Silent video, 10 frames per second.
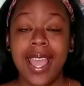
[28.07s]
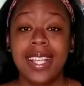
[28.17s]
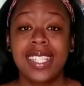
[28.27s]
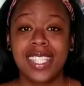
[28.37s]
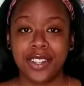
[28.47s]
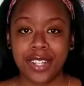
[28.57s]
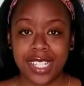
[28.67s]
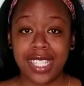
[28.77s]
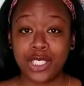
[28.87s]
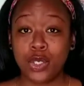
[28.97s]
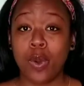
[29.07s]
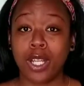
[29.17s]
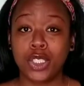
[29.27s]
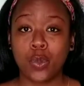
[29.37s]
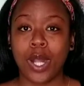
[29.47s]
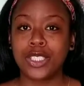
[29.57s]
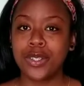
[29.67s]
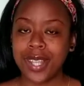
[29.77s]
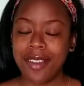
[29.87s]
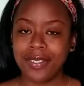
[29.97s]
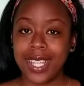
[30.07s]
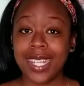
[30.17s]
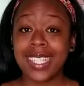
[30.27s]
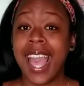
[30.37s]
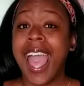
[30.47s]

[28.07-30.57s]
series that you all should watch on Netflix.